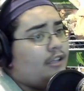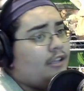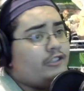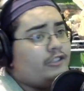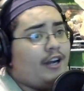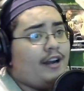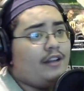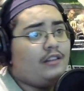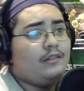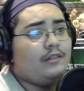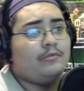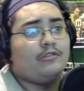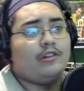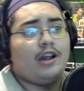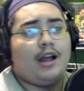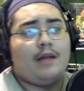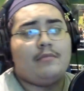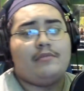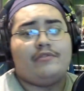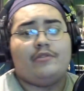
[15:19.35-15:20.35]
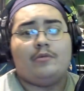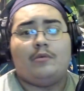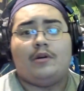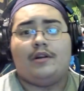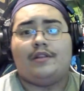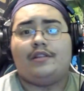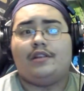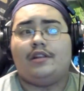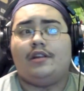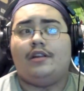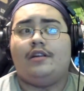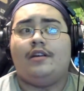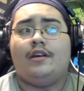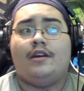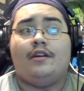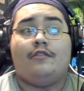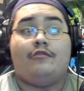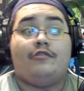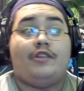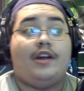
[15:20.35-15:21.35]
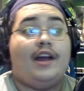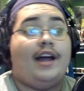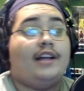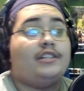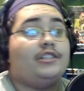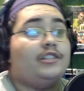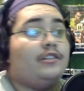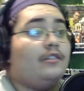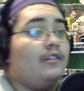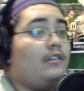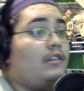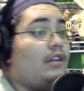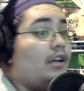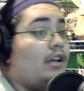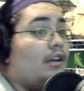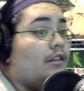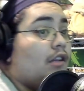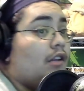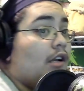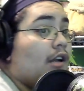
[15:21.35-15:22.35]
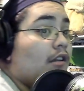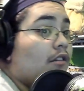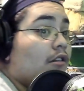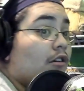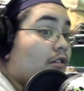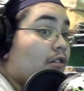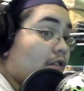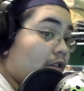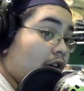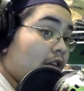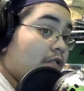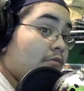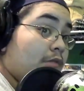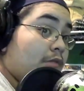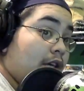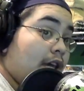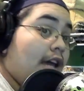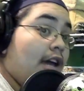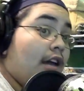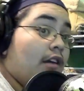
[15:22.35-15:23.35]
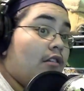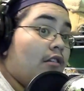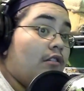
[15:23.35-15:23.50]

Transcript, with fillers: try to subscribe if you want to see reactions, like I said, as early as we can.